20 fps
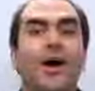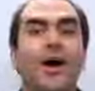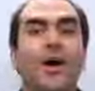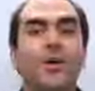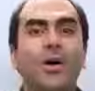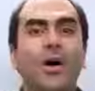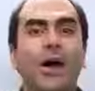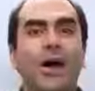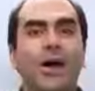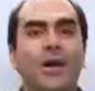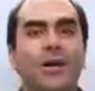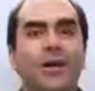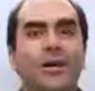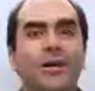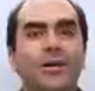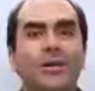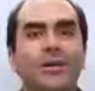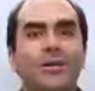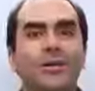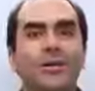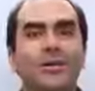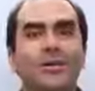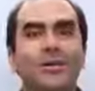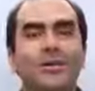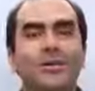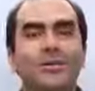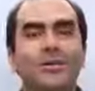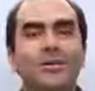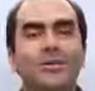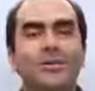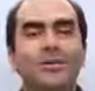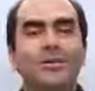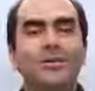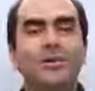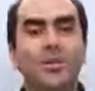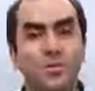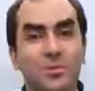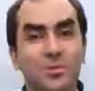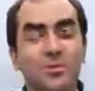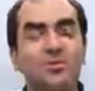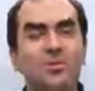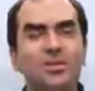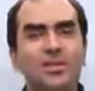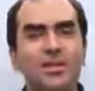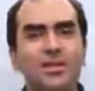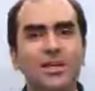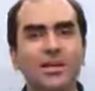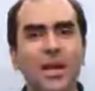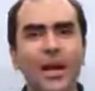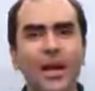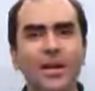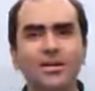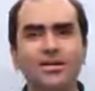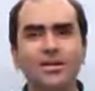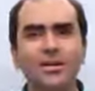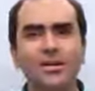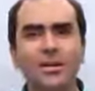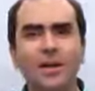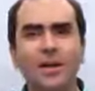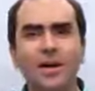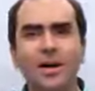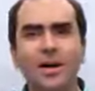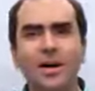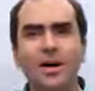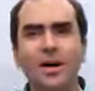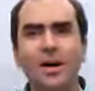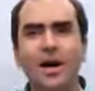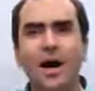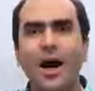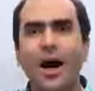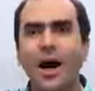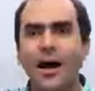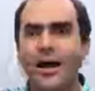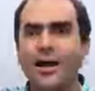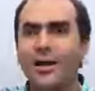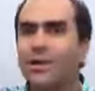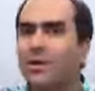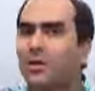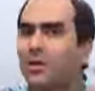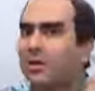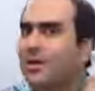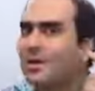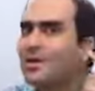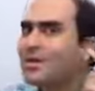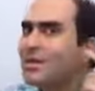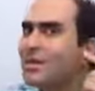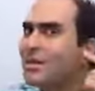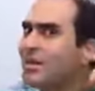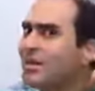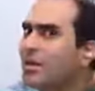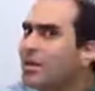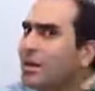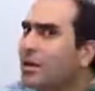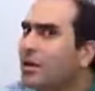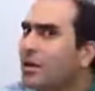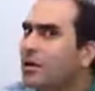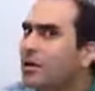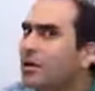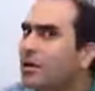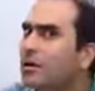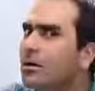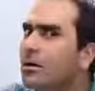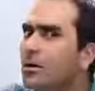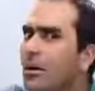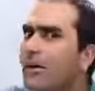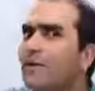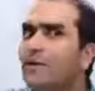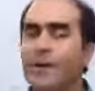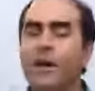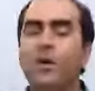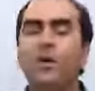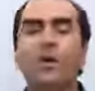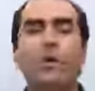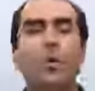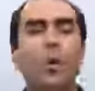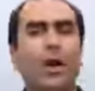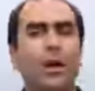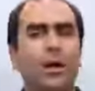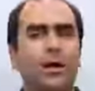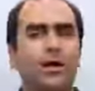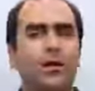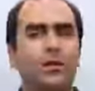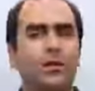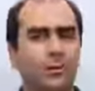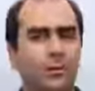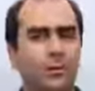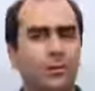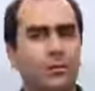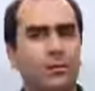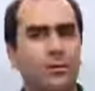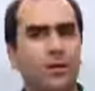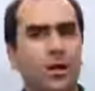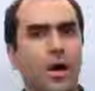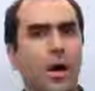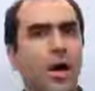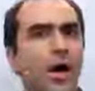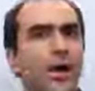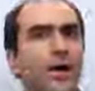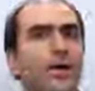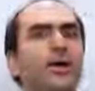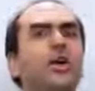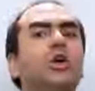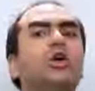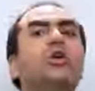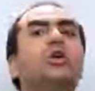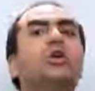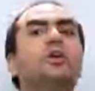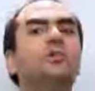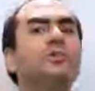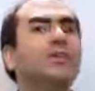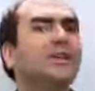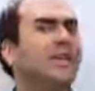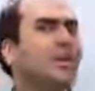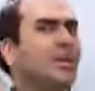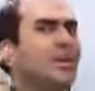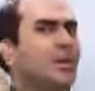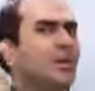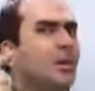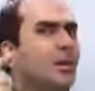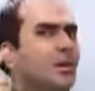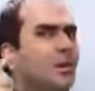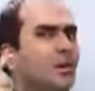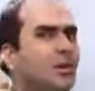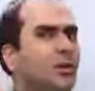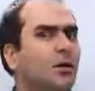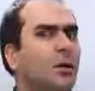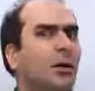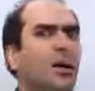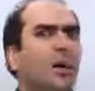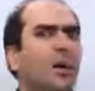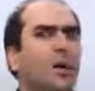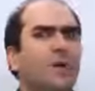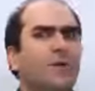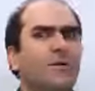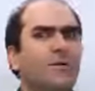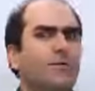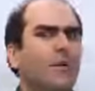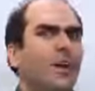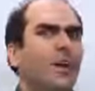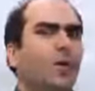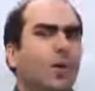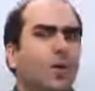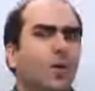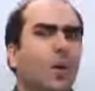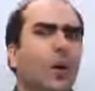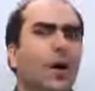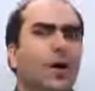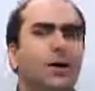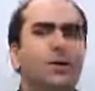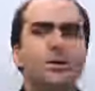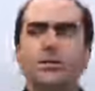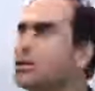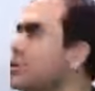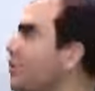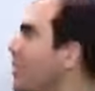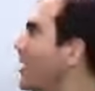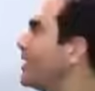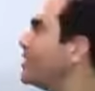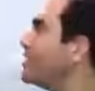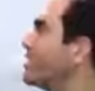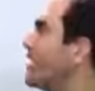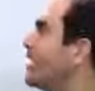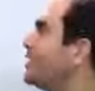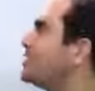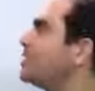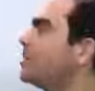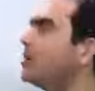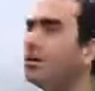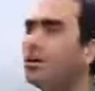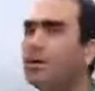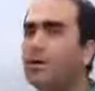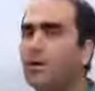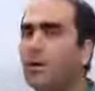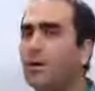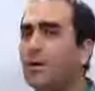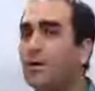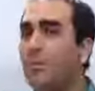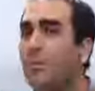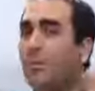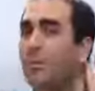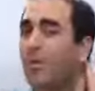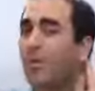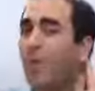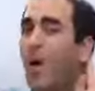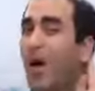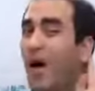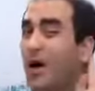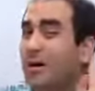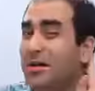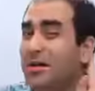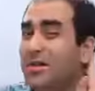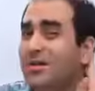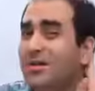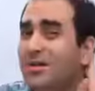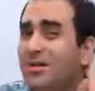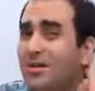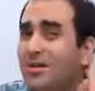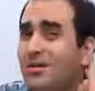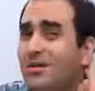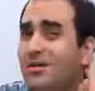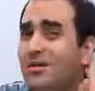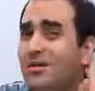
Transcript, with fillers: Okay. So did you see that? I couldn't hear very well. I couldn't hear very well. So I said, pardon,